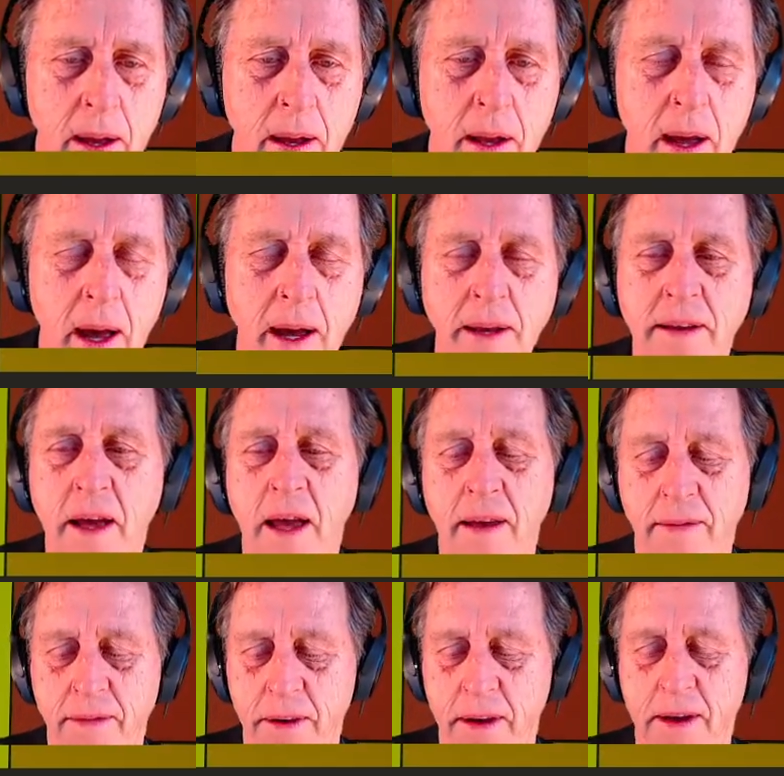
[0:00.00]
Hey,
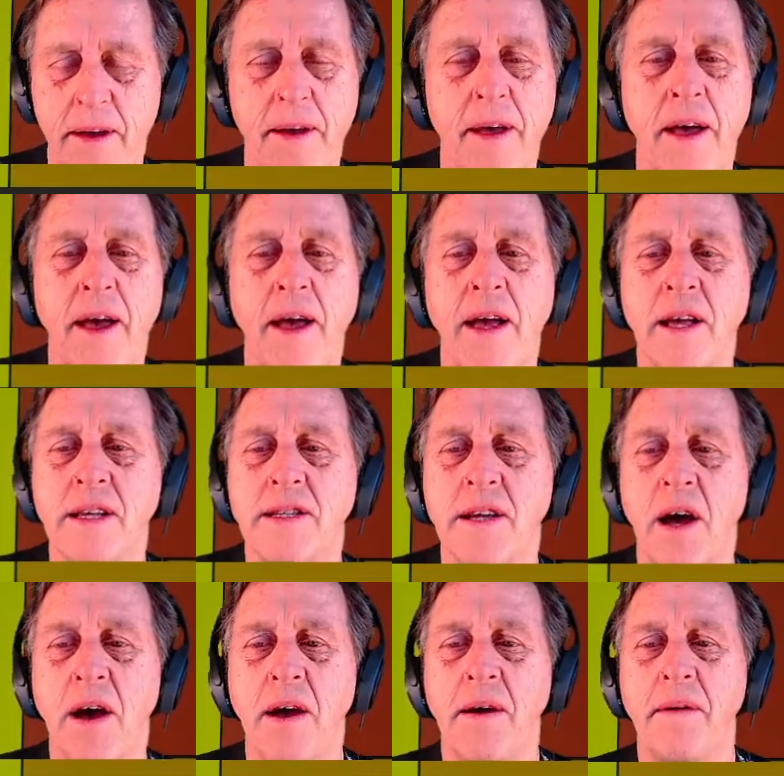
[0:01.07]
Dave.
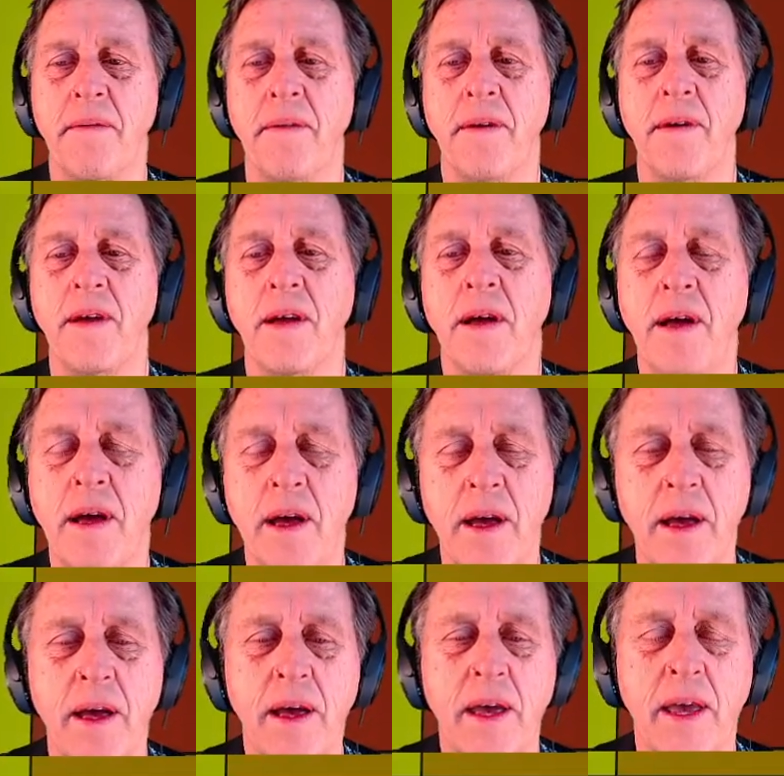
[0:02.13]
So
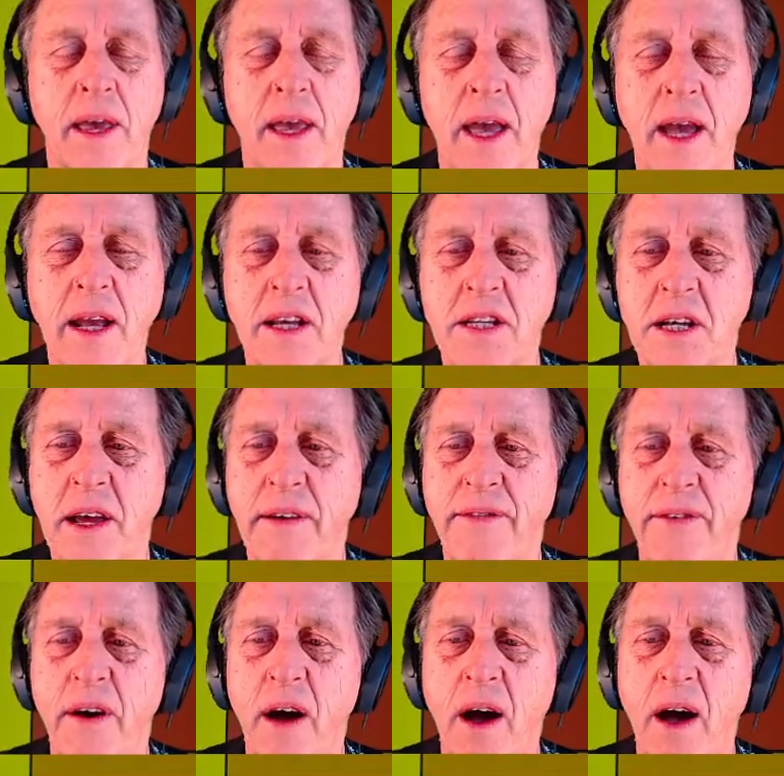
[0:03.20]
King
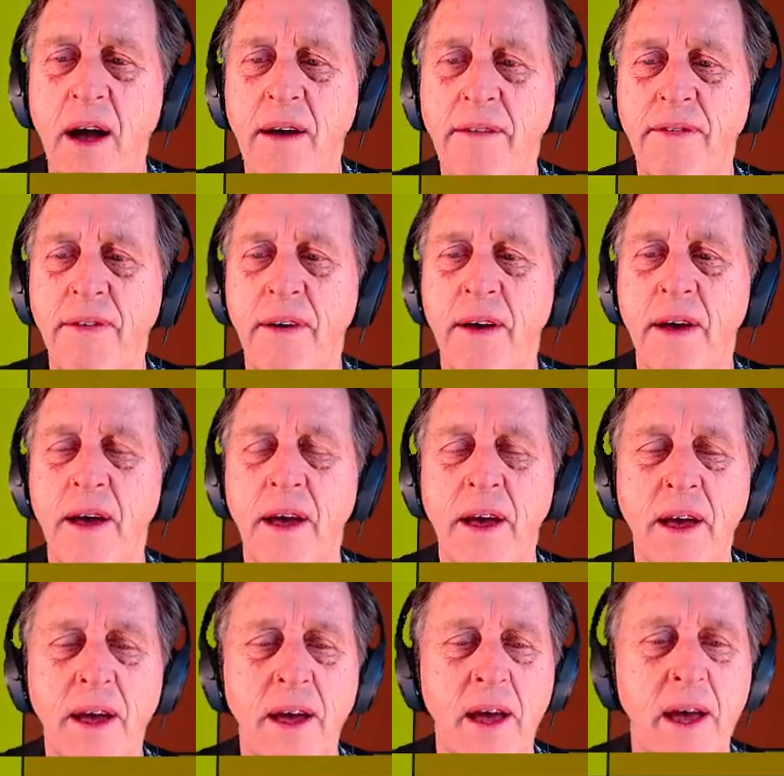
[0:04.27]
G5,
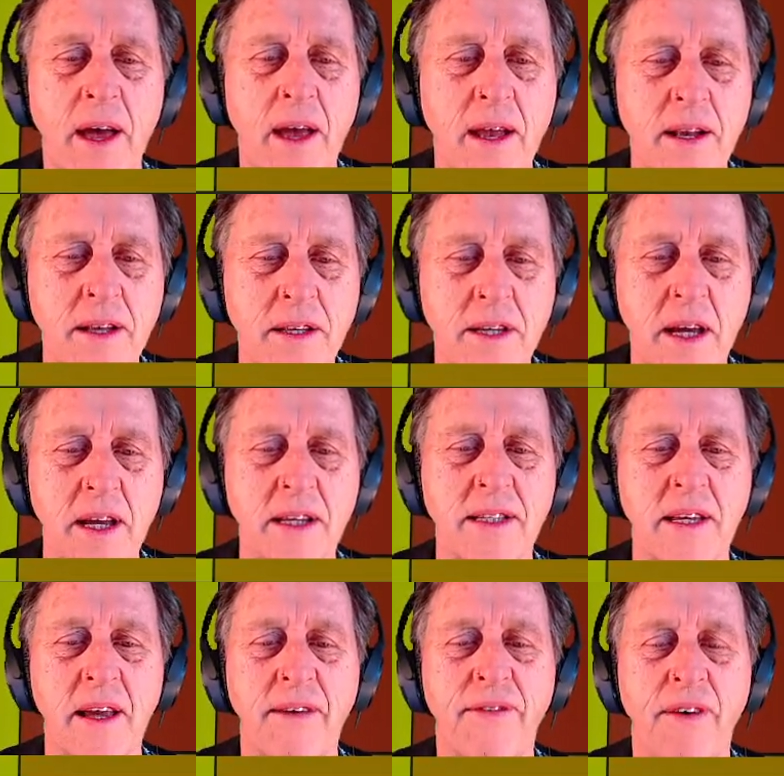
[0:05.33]

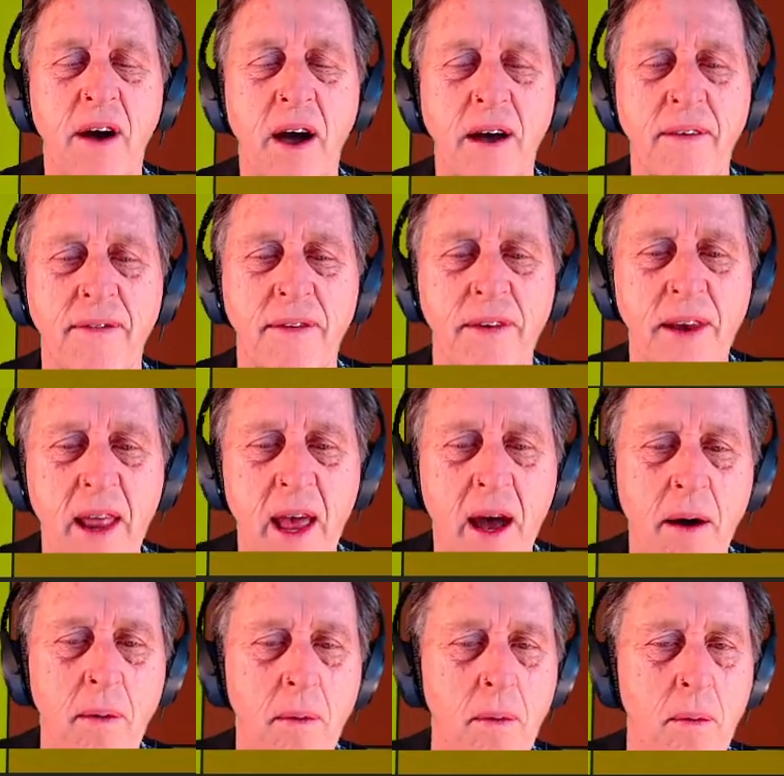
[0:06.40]
DC5.
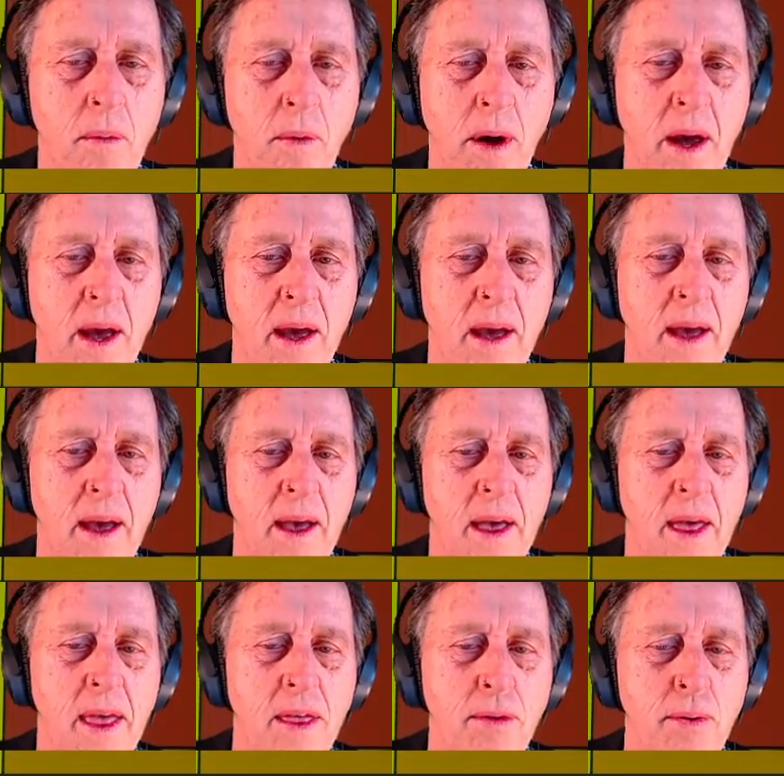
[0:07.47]
Now we're
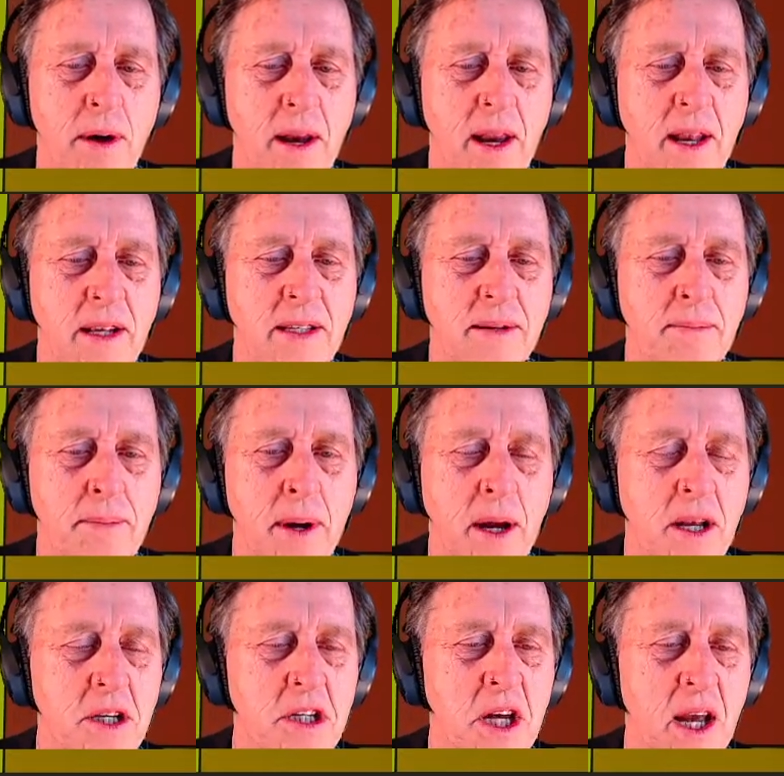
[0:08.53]
threatening some big
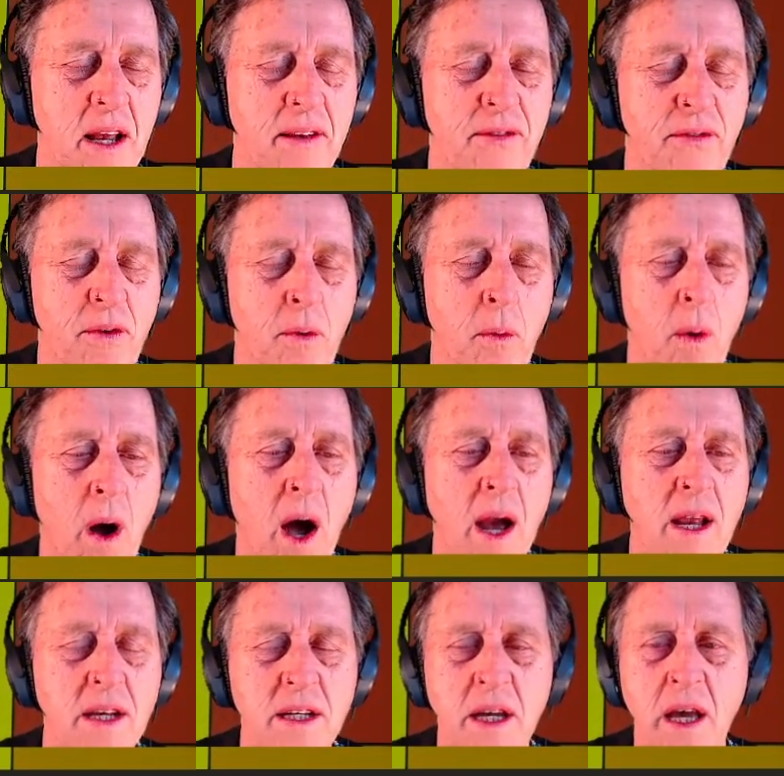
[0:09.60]
checks for
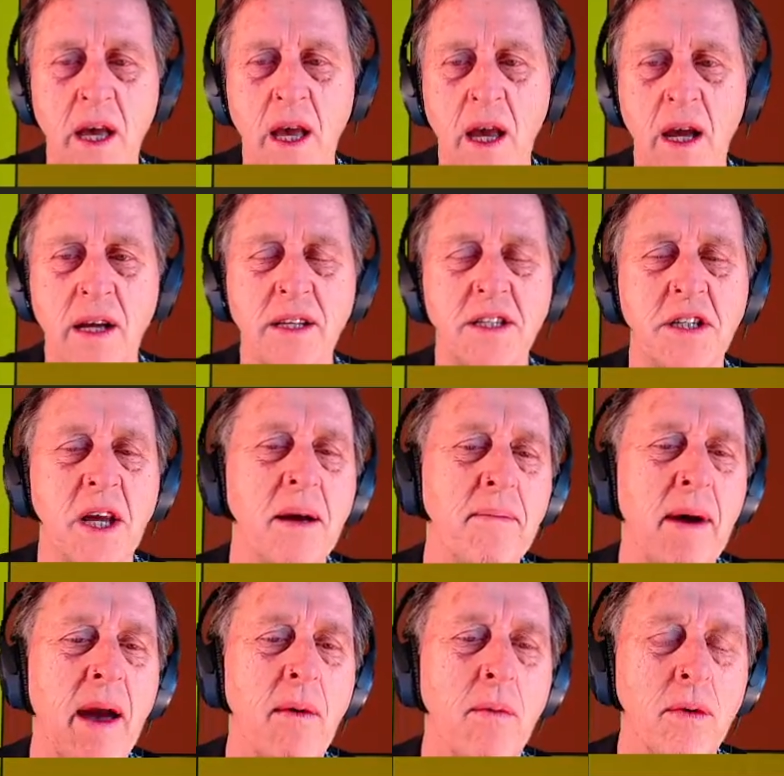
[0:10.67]
white, because
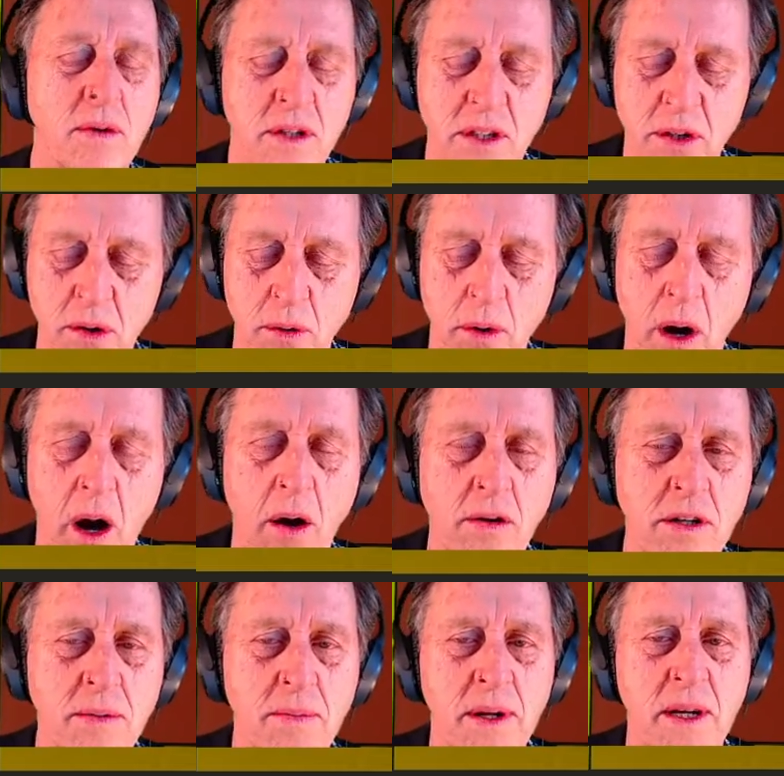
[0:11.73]
checkmate will still
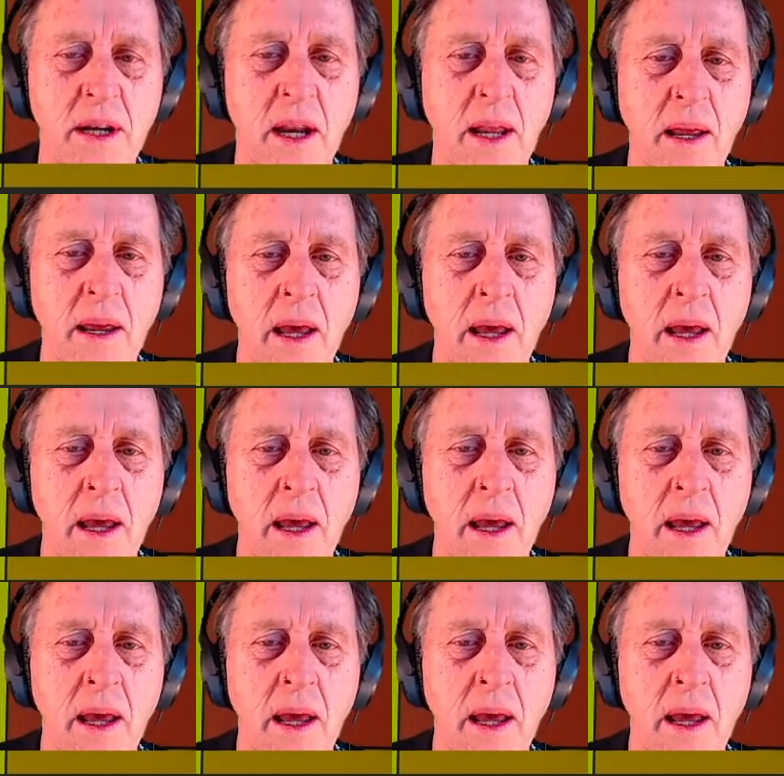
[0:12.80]
ultimately